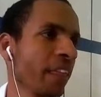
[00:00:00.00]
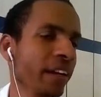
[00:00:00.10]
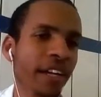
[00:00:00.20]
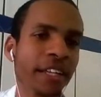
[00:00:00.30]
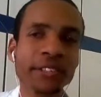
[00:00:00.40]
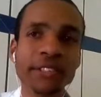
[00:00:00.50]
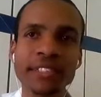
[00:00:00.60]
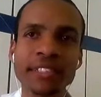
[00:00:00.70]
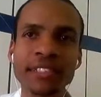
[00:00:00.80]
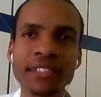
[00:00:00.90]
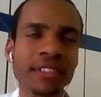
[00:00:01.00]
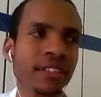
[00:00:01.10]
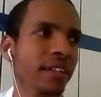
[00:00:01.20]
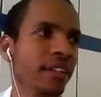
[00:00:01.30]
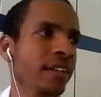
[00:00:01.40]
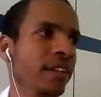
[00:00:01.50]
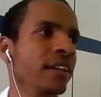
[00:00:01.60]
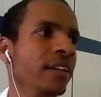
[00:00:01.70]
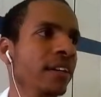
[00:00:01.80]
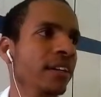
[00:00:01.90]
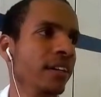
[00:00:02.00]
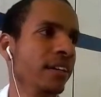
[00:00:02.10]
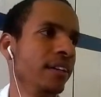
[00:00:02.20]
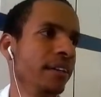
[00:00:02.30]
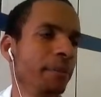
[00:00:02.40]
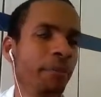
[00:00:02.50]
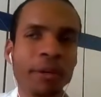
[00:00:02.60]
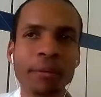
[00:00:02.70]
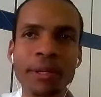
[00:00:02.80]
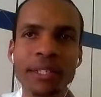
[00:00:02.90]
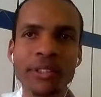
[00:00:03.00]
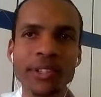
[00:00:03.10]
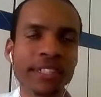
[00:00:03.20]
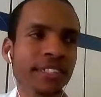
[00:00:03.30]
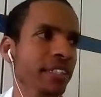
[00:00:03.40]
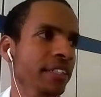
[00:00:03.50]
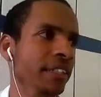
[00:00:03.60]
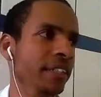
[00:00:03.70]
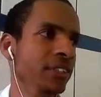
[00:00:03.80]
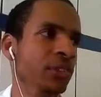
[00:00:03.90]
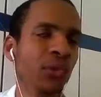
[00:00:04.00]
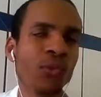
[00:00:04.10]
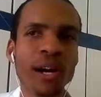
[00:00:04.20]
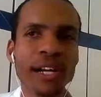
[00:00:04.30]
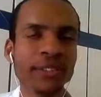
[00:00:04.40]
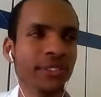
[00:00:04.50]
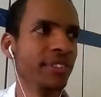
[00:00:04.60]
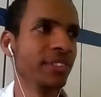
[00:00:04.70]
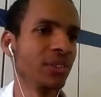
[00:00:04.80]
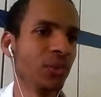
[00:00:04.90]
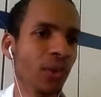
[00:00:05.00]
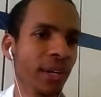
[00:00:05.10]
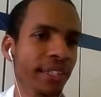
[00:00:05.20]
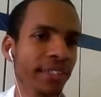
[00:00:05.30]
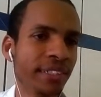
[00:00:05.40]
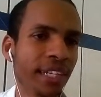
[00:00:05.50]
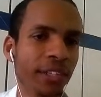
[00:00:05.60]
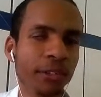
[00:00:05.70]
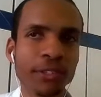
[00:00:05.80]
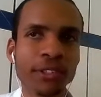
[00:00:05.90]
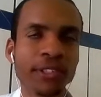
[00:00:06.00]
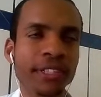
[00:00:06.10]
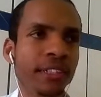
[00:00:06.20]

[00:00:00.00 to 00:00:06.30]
and you see, probably you're gonna see here 2 whiles, one inside of another.